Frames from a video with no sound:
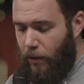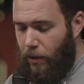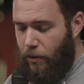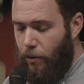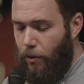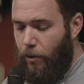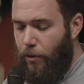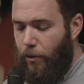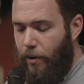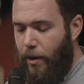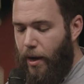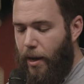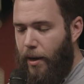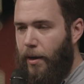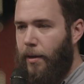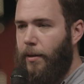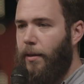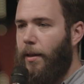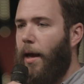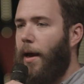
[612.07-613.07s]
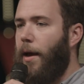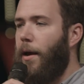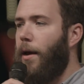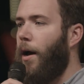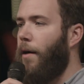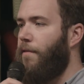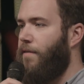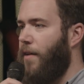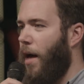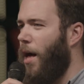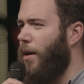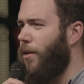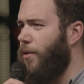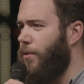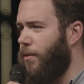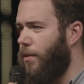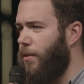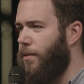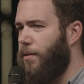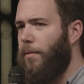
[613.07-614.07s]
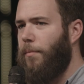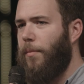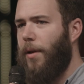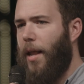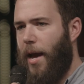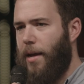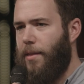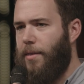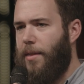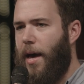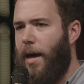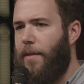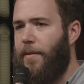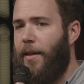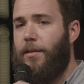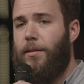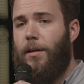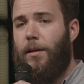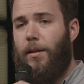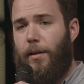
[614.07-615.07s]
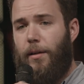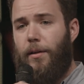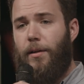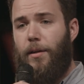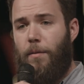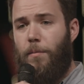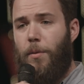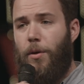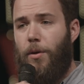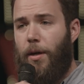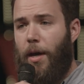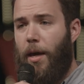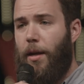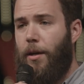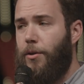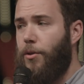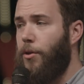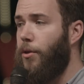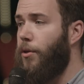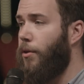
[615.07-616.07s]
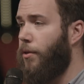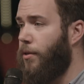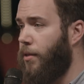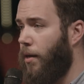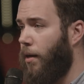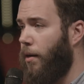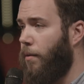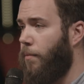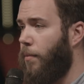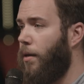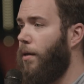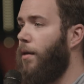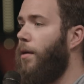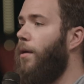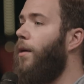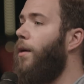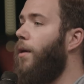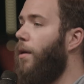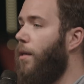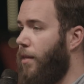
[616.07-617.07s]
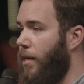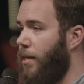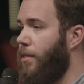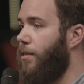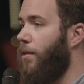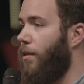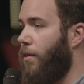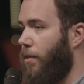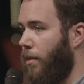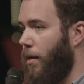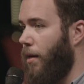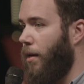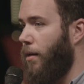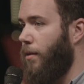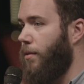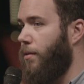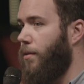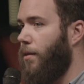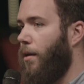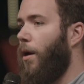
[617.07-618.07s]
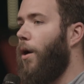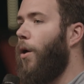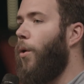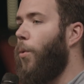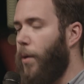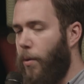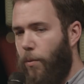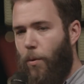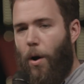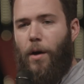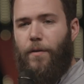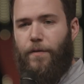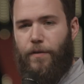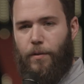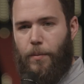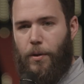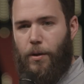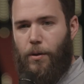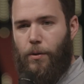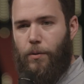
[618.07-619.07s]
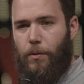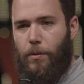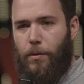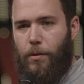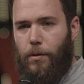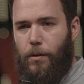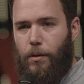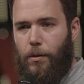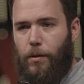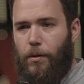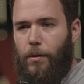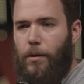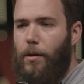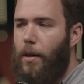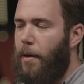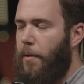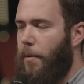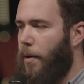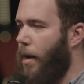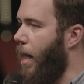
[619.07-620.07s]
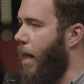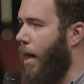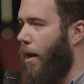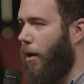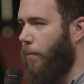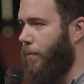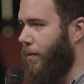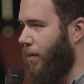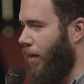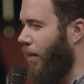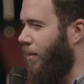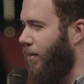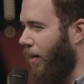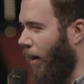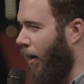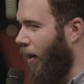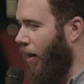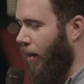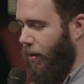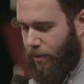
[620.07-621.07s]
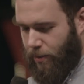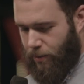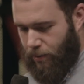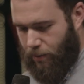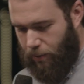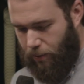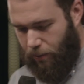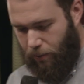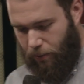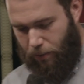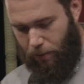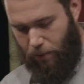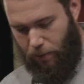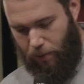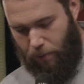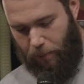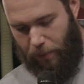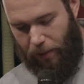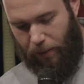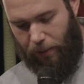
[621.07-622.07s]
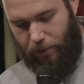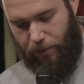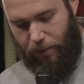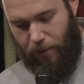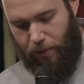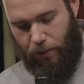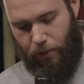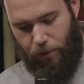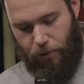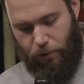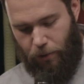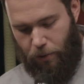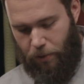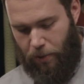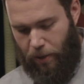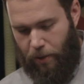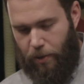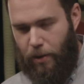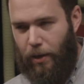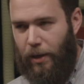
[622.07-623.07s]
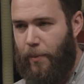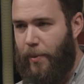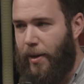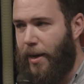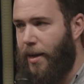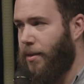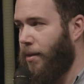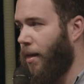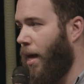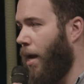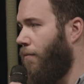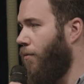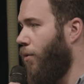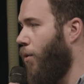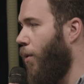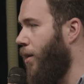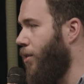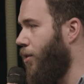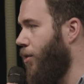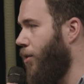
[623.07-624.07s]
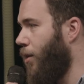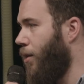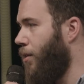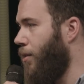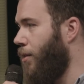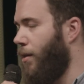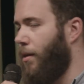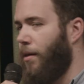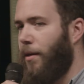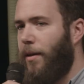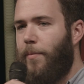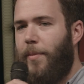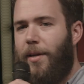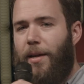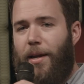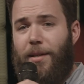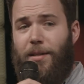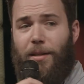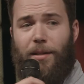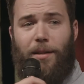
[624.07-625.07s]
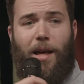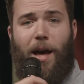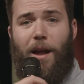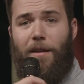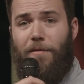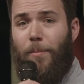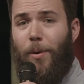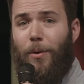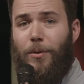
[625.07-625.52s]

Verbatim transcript: So, creating like a value system like that, that's clearly communicated to your team. These are the things we want from you, helps a ton because then there's it eliminates a lot of questions and it eliminates a lot of